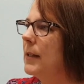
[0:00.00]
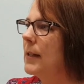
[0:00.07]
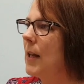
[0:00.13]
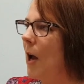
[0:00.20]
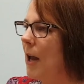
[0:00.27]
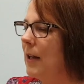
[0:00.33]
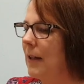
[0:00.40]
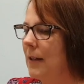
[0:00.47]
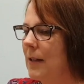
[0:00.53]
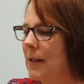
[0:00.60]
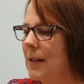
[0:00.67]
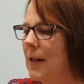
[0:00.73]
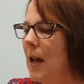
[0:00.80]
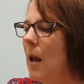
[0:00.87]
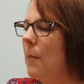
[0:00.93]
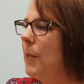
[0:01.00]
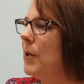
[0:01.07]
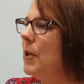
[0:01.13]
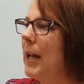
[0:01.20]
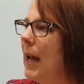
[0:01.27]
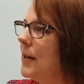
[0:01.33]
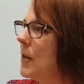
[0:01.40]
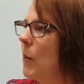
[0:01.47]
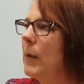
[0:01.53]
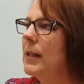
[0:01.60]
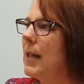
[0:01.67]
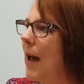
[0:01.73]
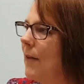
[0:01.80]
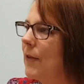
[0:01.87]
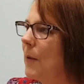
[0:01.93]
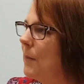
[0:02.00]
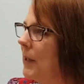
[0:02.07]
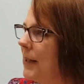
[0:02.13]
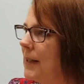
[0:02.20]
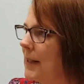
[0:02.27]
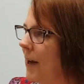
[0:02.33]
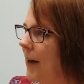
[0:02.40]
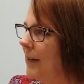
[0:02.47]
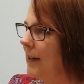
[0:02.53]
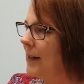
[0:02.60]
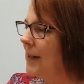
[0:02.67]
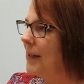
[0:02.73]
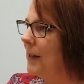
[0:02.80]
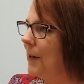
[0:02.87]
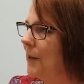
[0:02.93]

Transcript: silence, but you can't always have complete silence, you know.